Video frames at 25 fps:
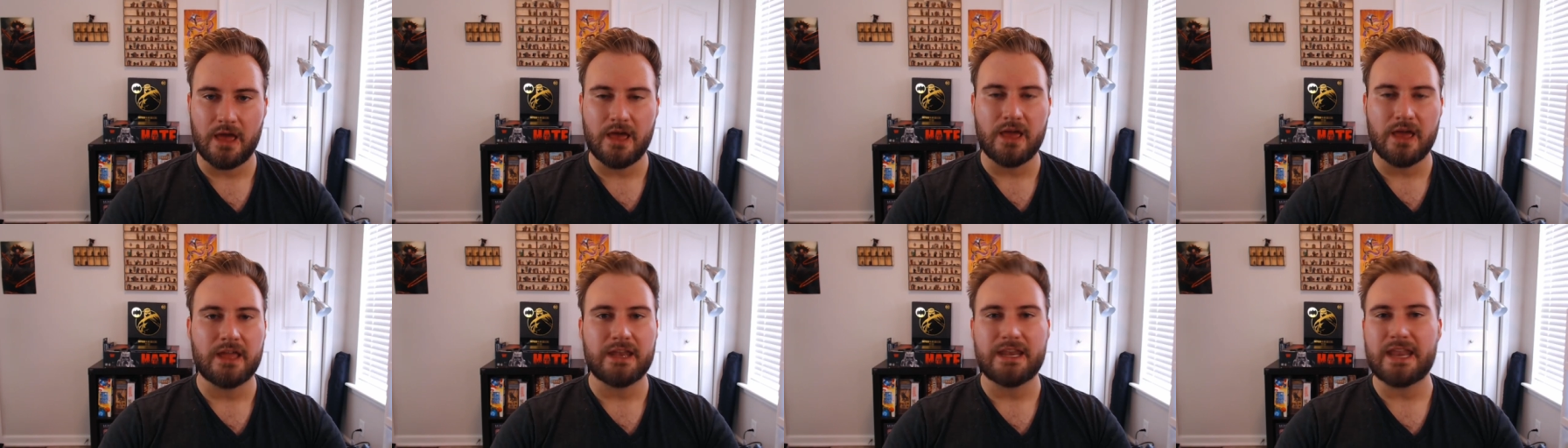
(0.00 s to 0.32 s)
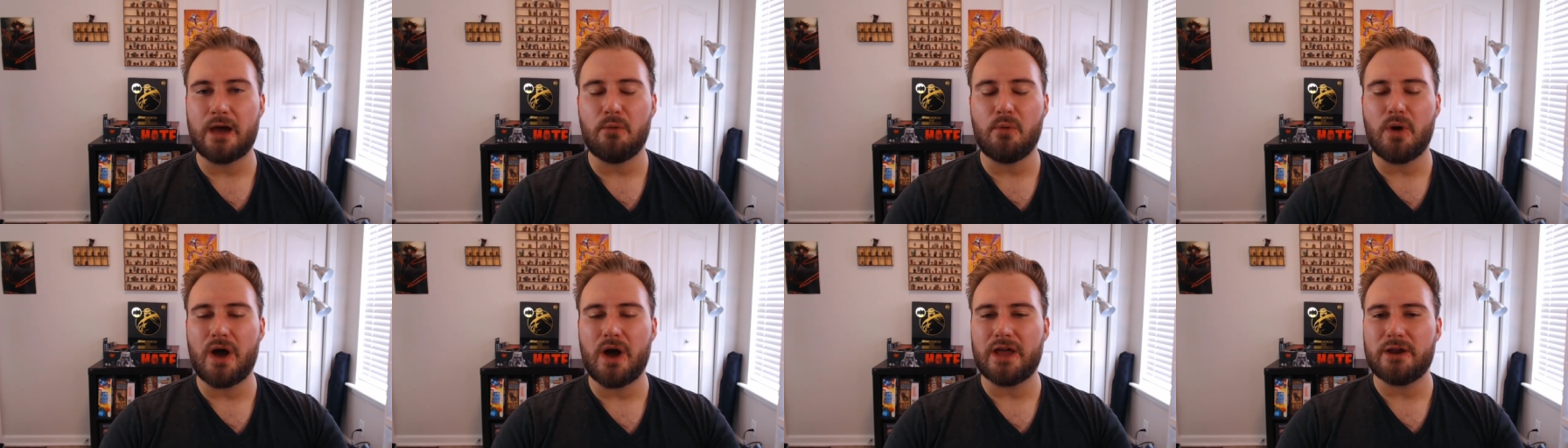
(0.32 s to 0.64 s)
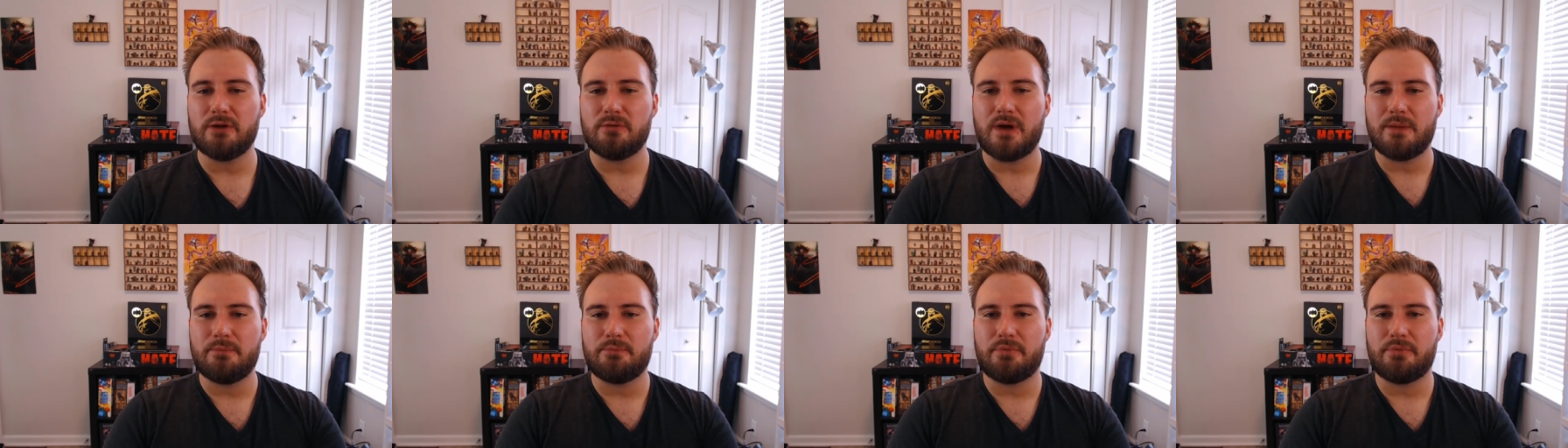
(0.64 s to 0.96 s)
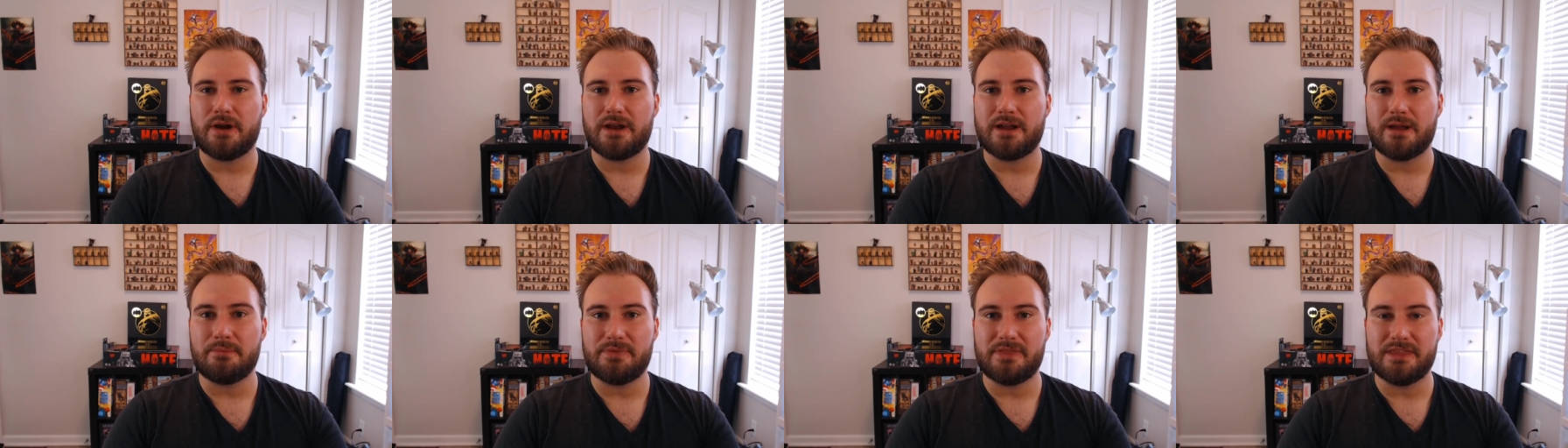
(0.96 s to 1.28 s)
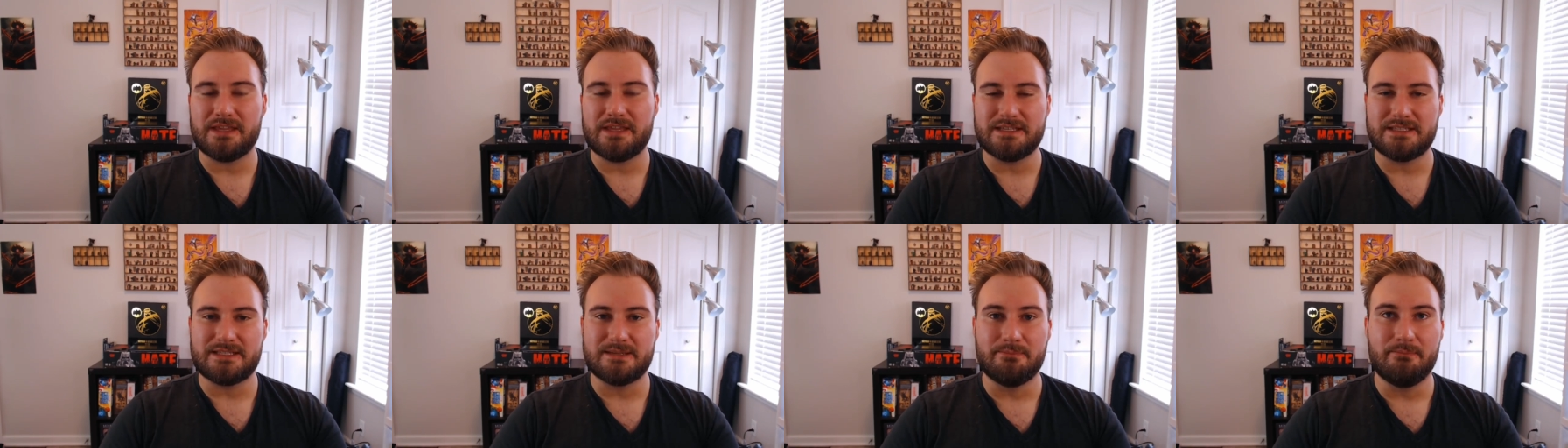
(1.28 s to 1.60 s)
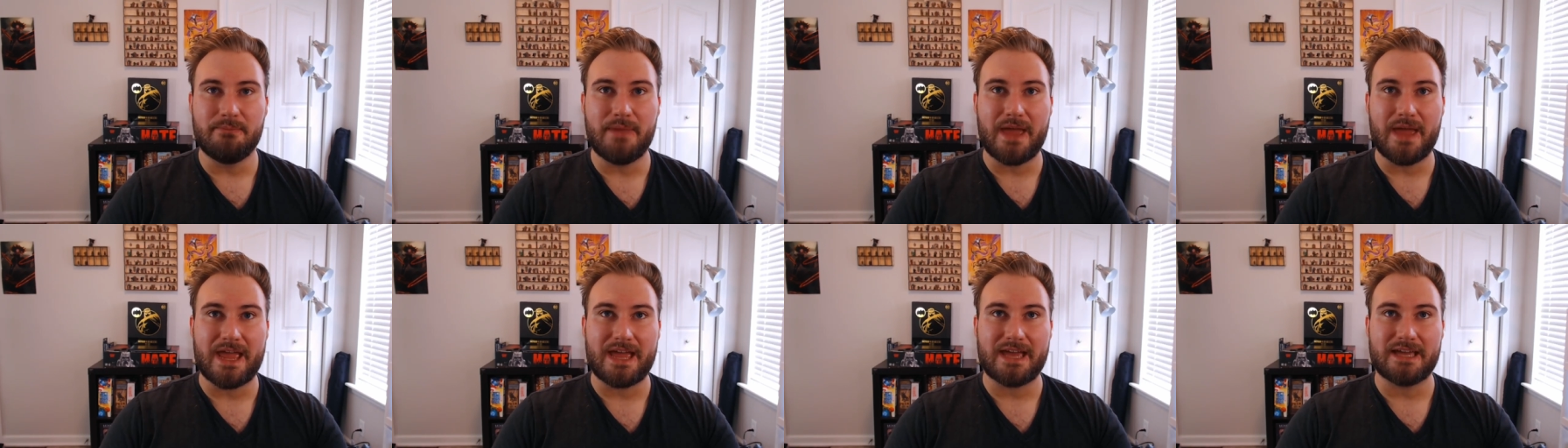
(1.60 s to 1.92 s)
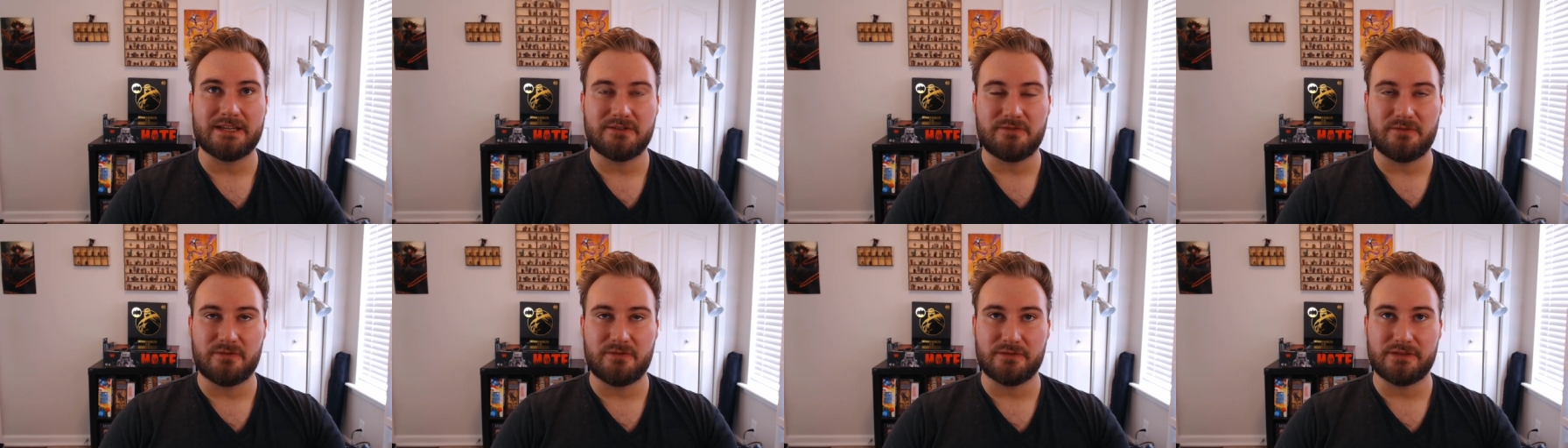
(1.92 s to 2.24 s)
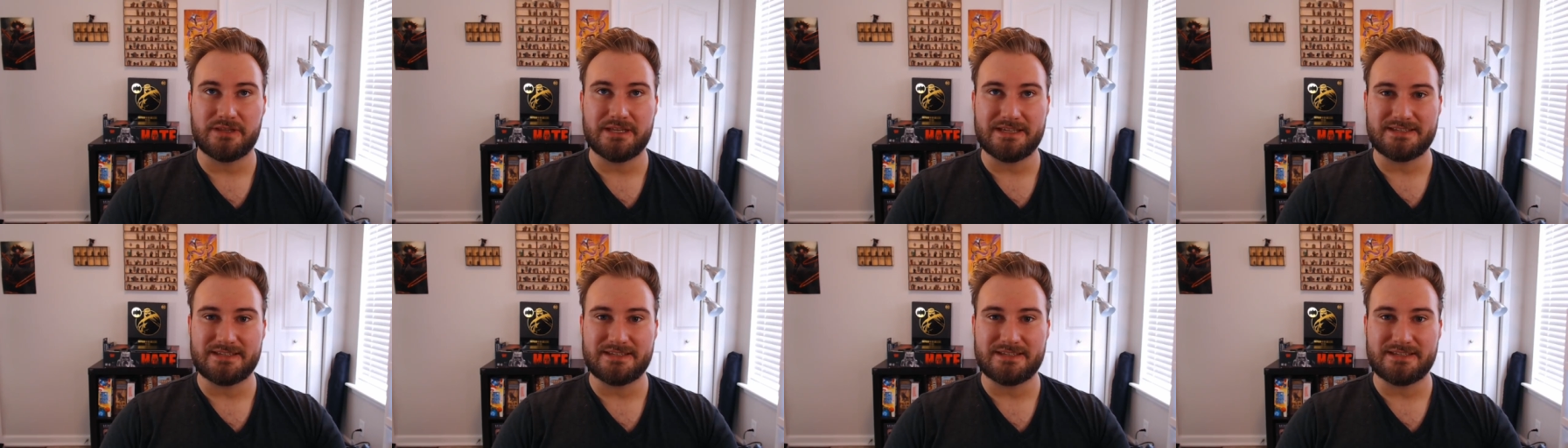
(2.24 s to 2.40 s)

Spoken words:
Now, why do I bring up the demand for these